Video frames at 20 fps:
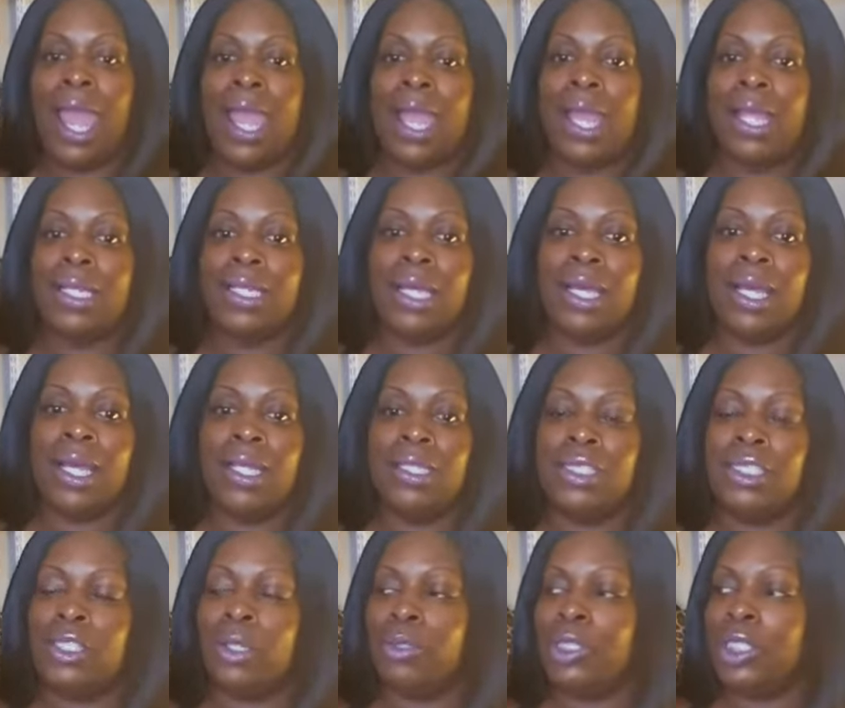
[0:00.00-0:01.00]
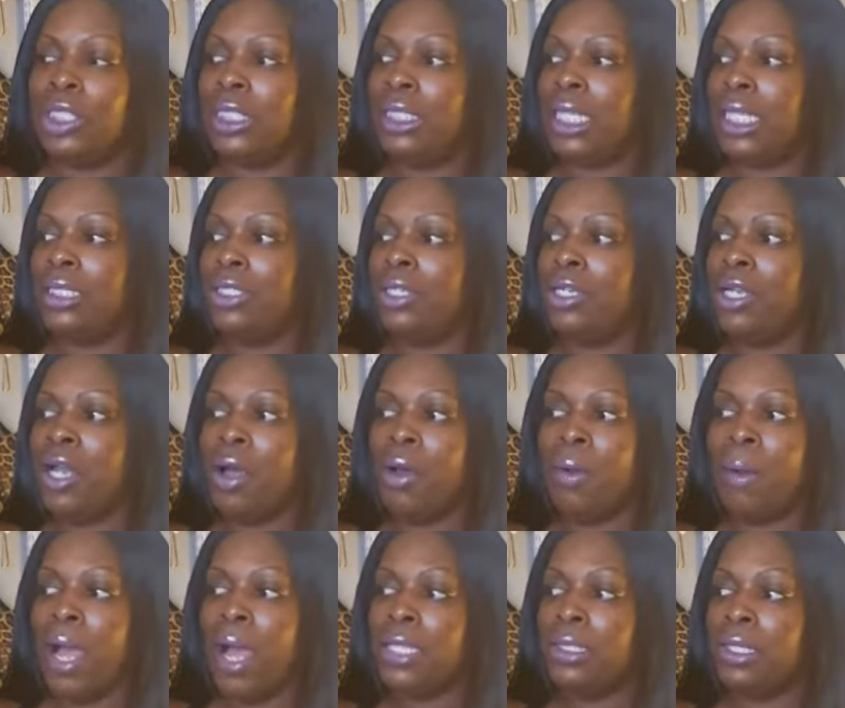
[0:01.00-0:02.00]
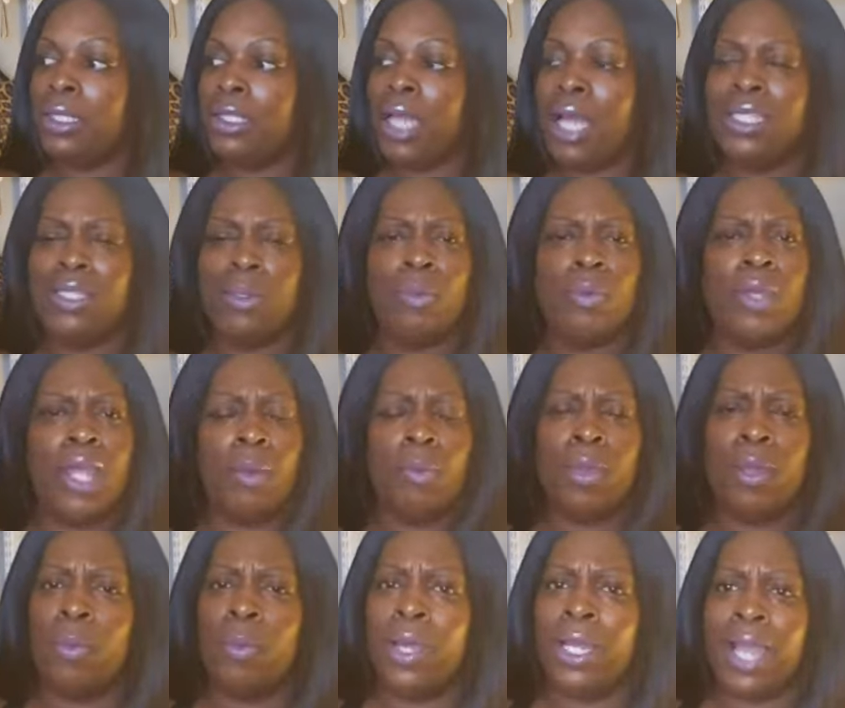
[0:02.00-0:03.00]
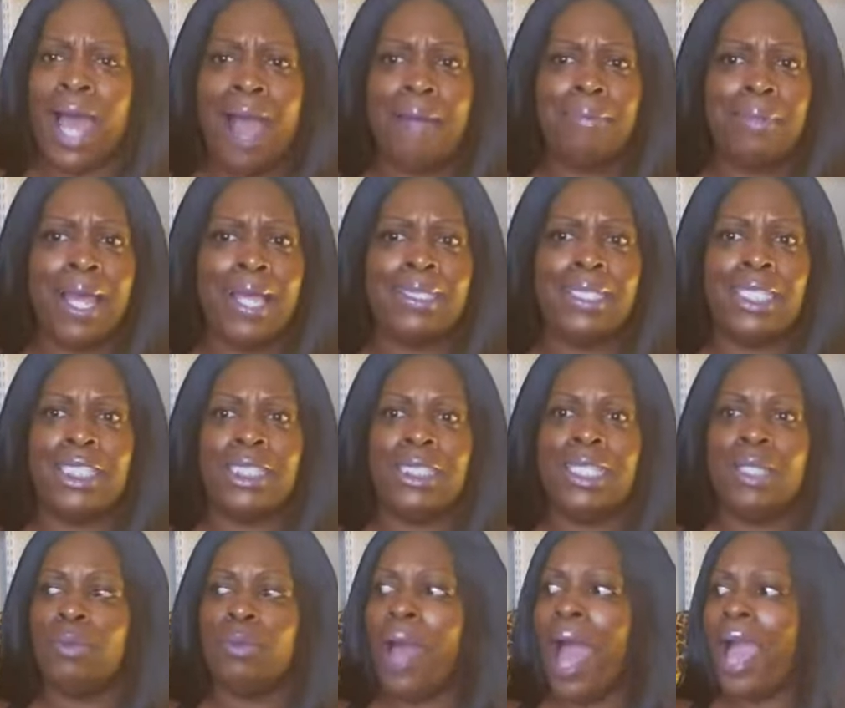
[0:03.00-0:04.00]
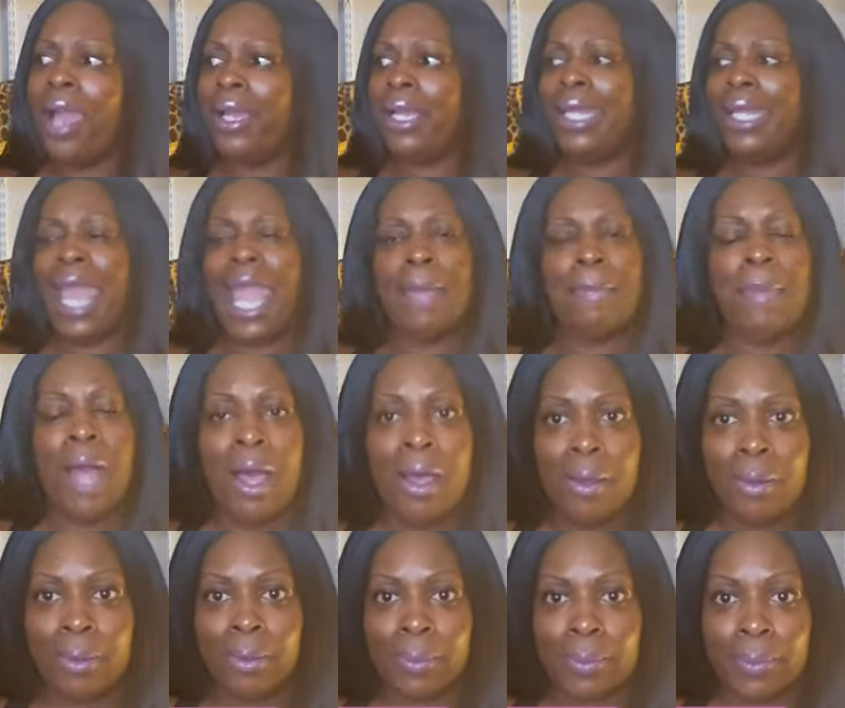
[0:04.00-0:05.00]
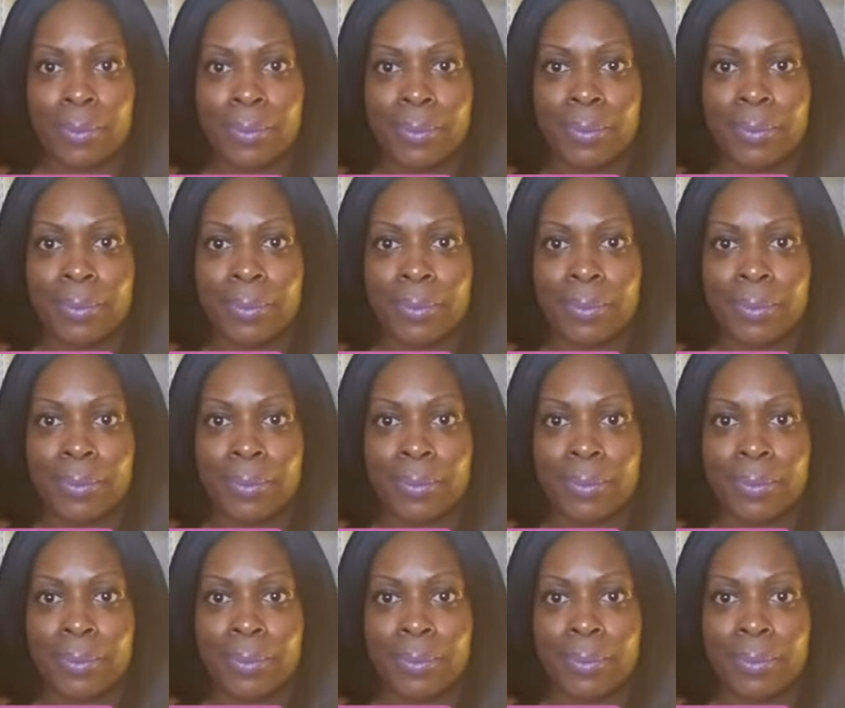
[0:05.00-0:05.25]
And so she says, you know, I said we went live last night. She says, well, I could have came on.